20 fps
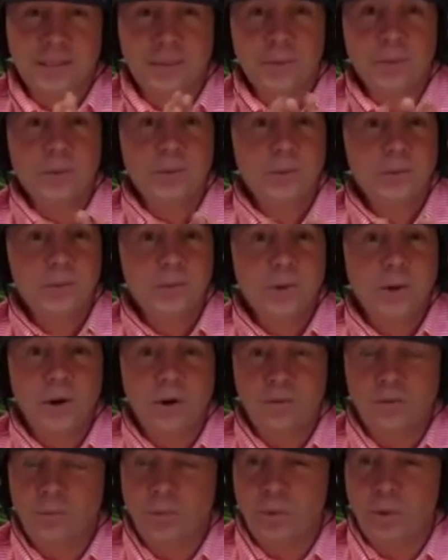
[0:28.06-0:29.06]
to the
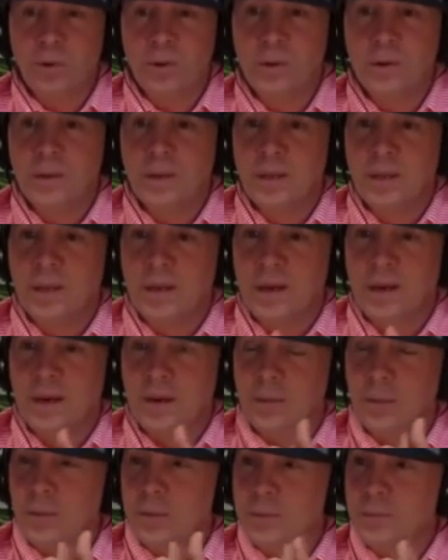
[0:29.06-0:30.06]
golf board,
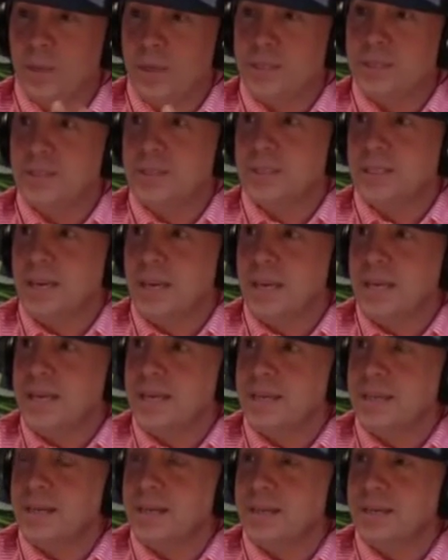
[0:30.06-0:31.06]
where it's basically
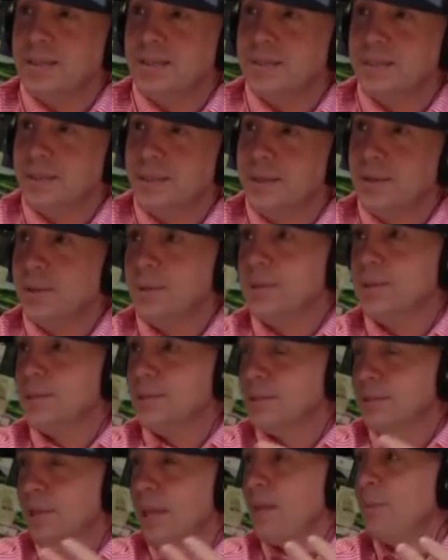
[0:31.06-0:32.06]
it's a
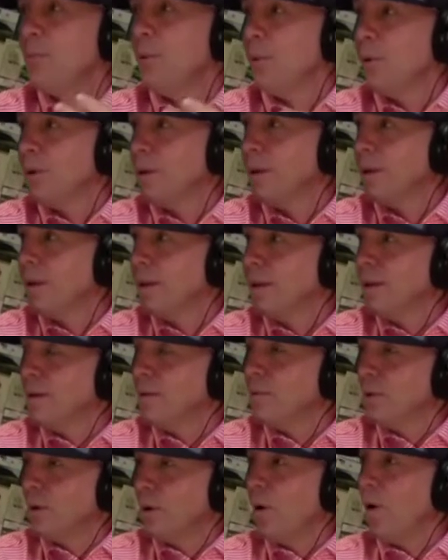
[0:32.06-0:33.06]
skateboard
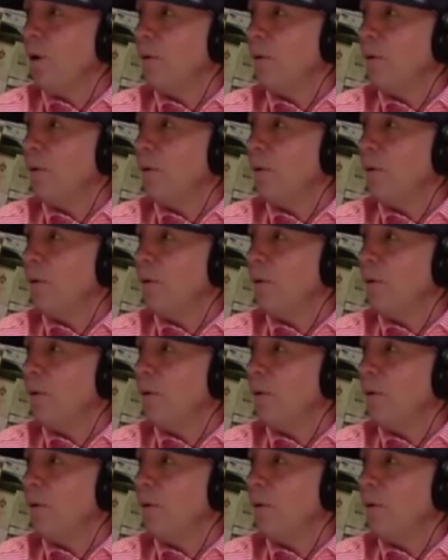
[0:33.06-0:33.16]
for golf,